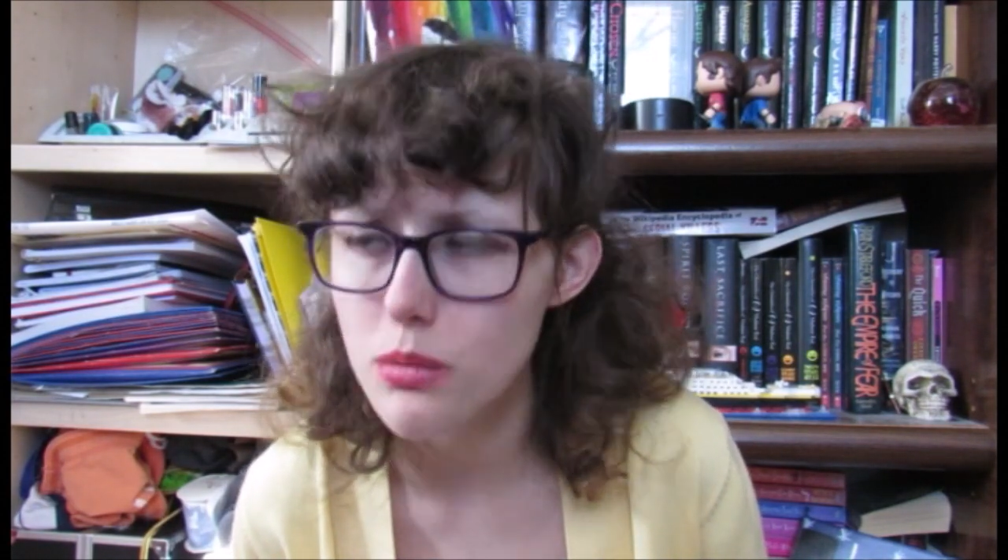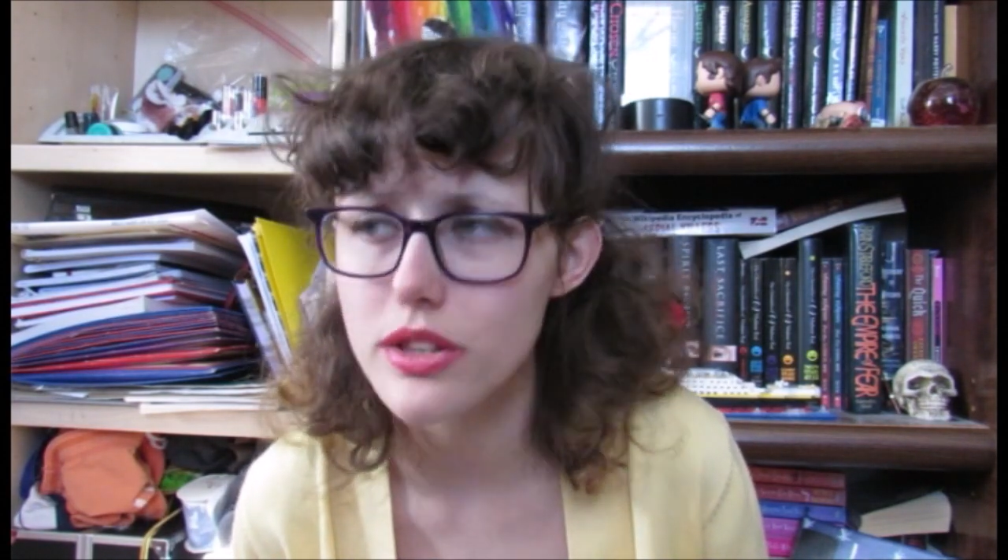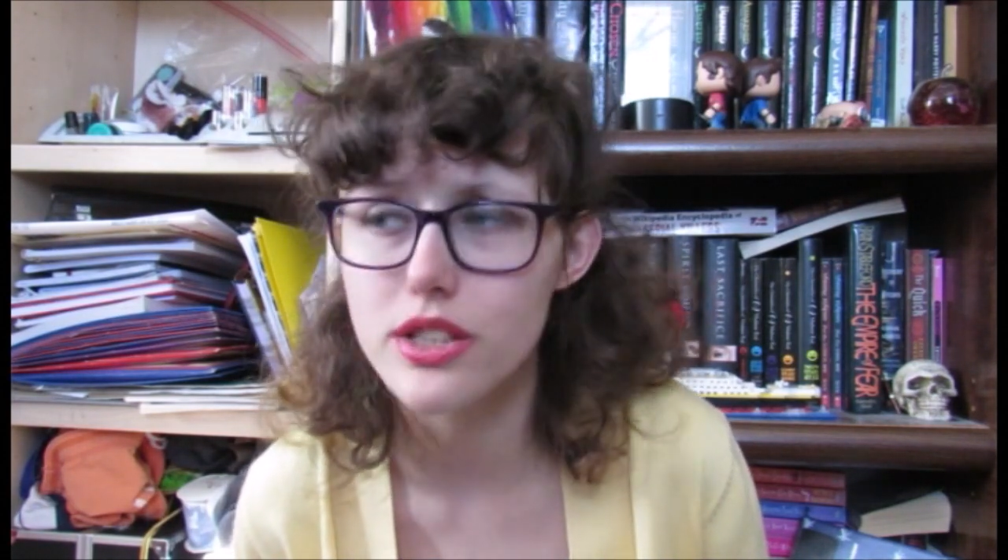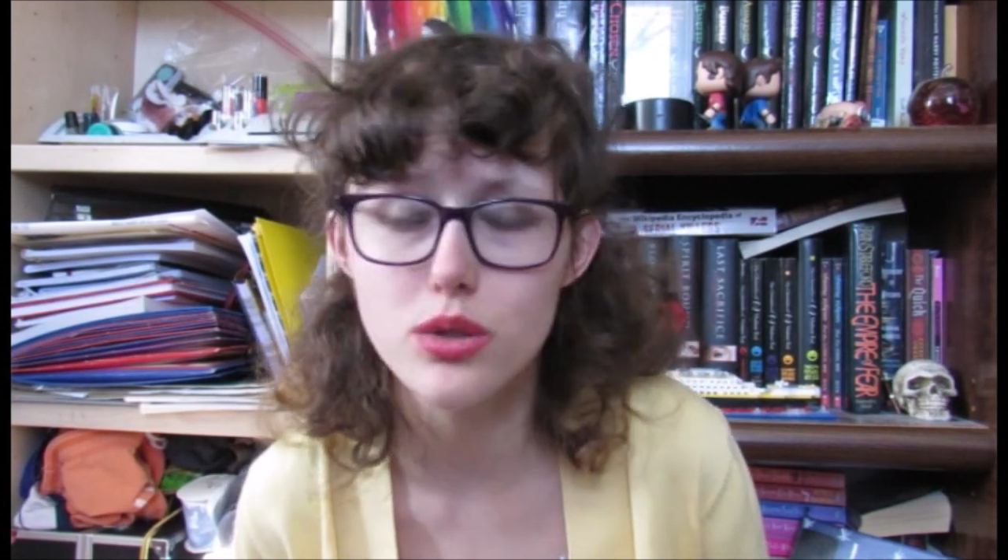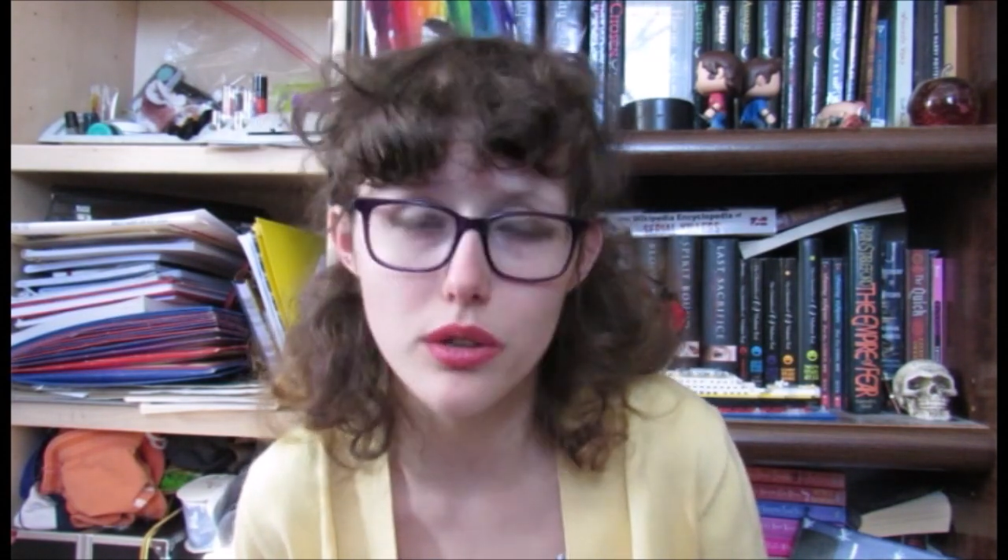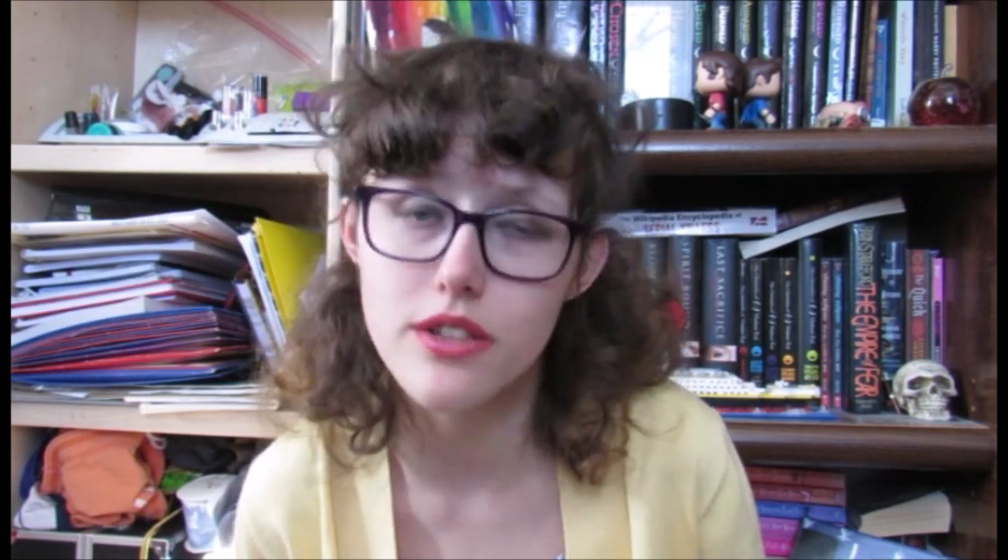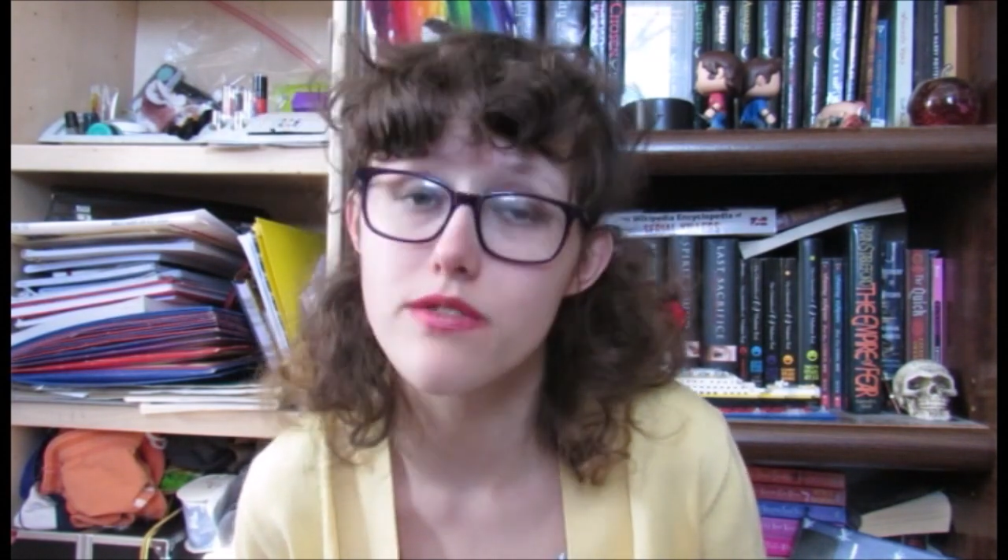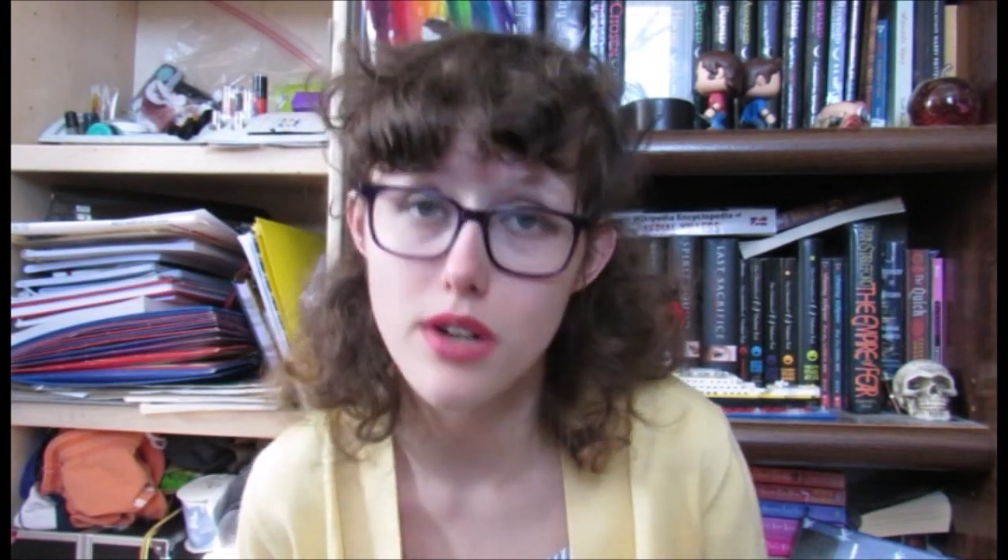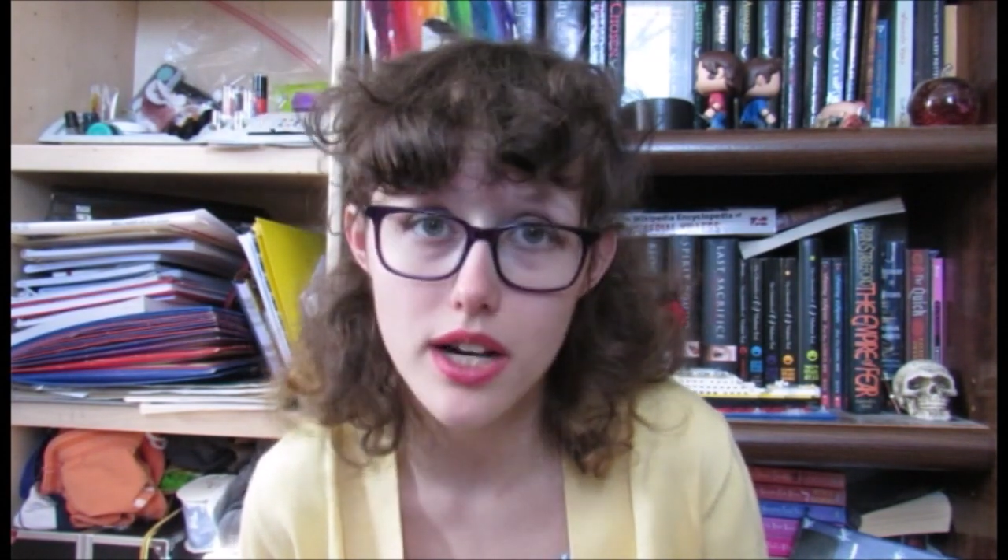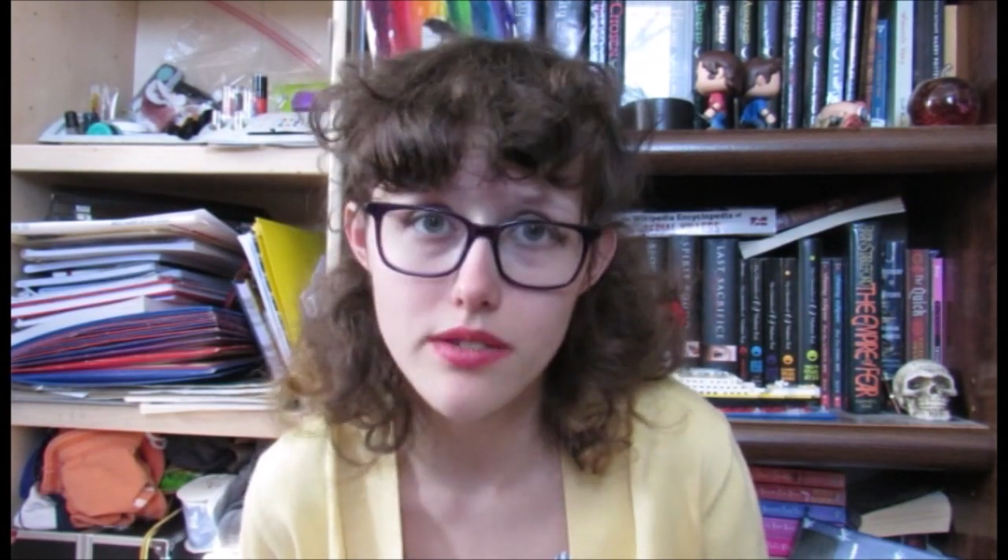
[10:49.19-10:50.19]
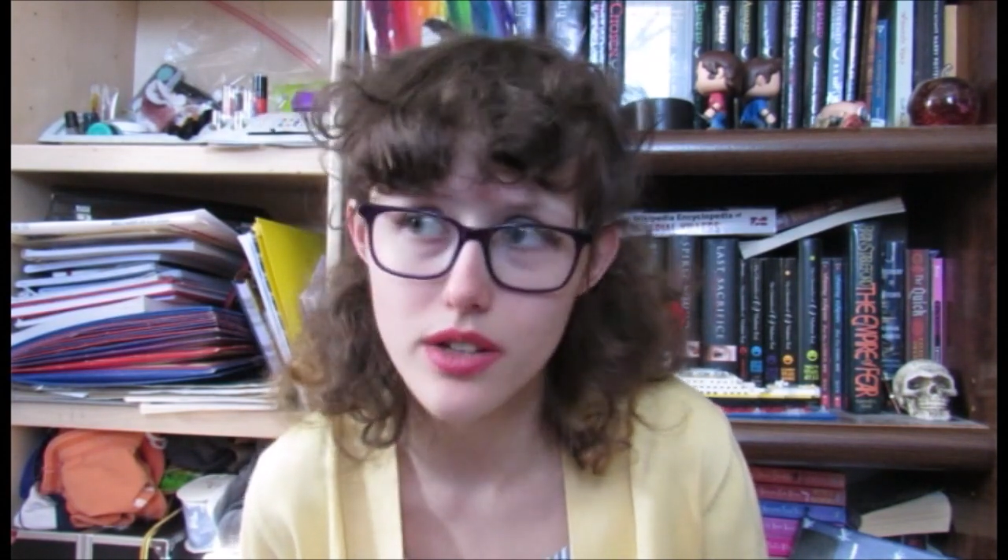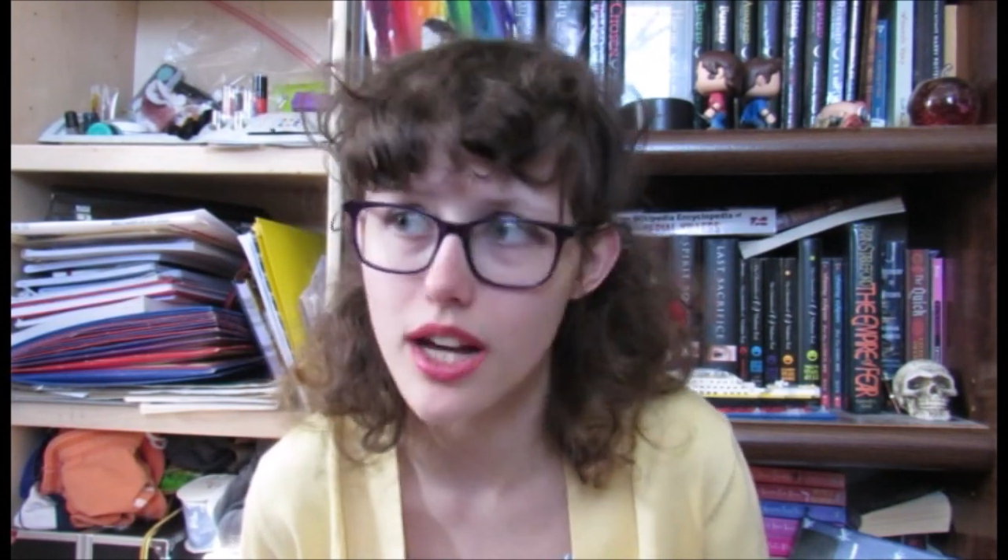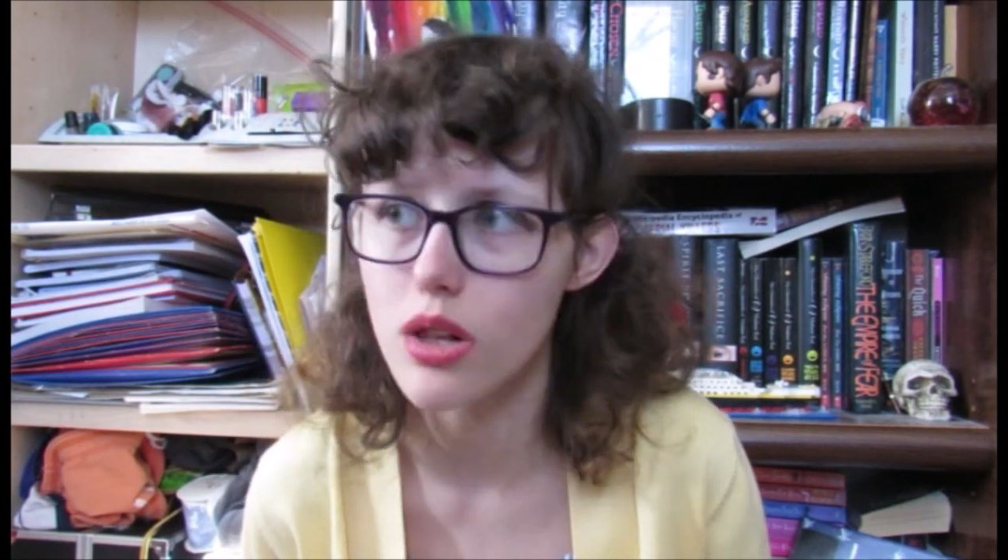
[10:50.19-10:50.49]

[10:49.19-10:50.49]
with a .25